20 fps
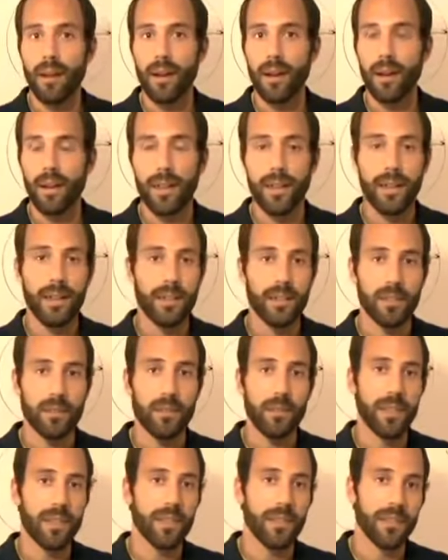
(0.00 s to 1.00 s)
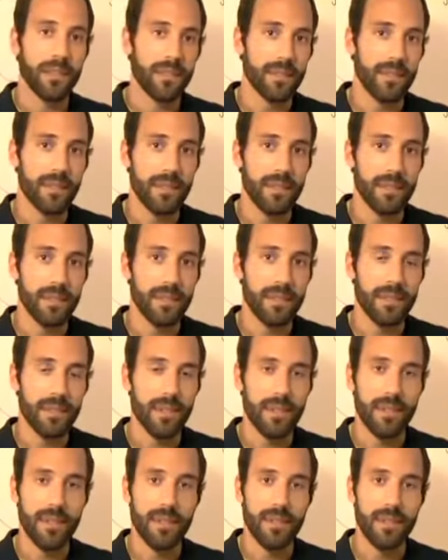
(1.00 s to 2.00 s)
I can't explain these things,
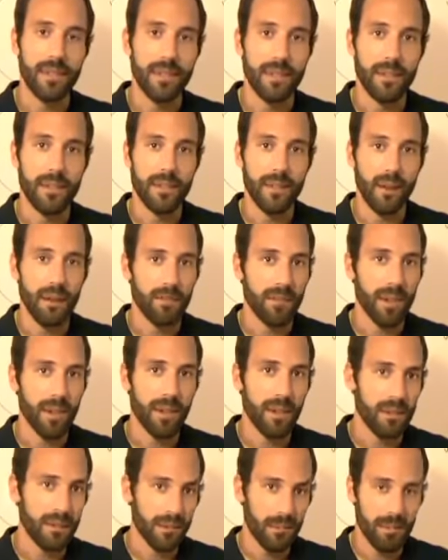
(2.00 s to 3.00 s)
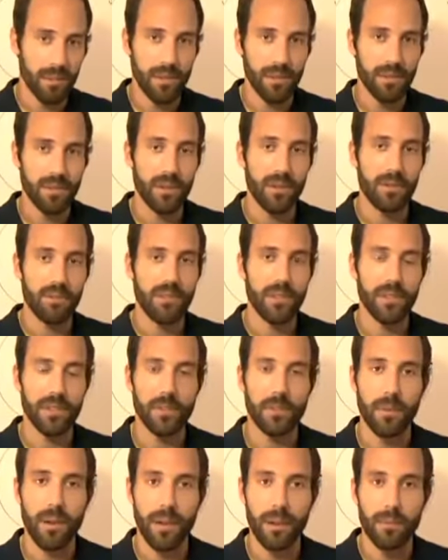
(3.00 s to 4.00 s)
and I've got a pretty strong
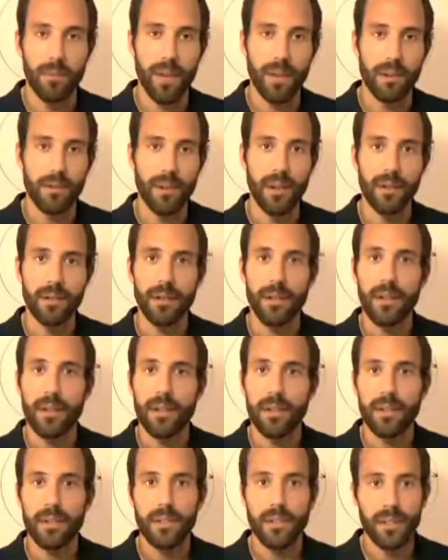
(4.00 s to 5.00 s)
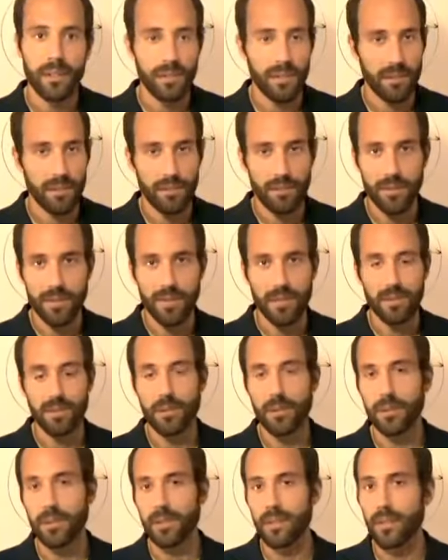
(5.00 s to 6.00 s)
physics background. I took 2 physics
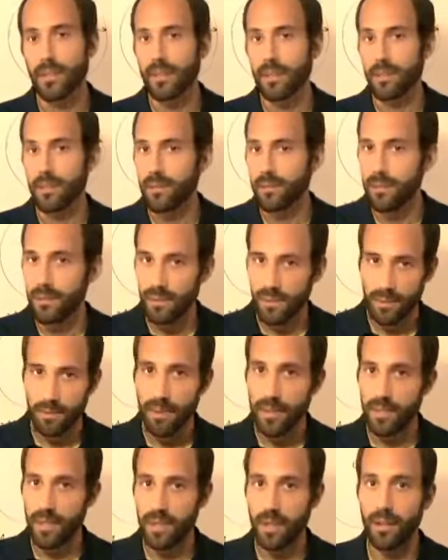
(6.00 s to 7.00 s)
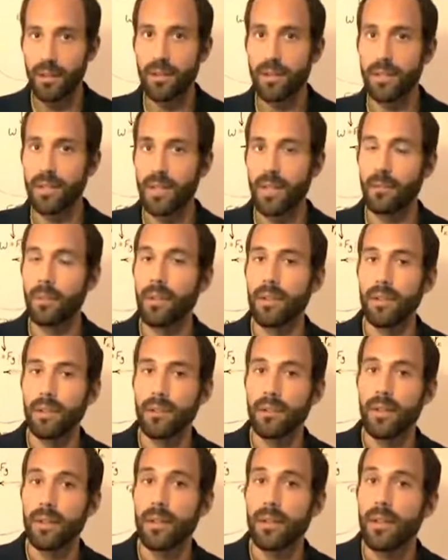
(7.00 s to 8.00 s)
courses in high school and then a bunch in college to get my
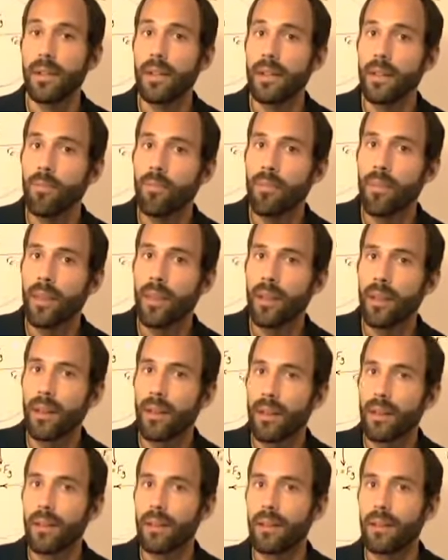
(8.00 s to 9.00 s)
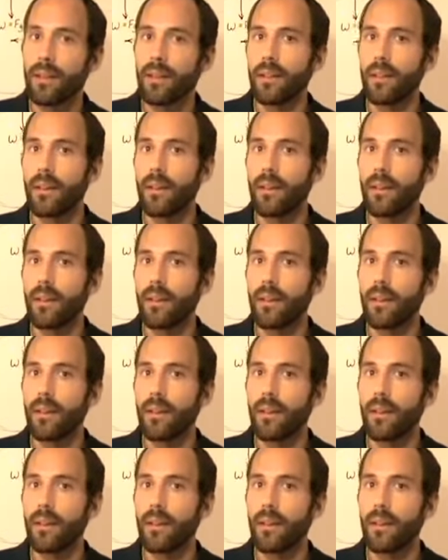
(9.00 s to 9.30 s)
degree, and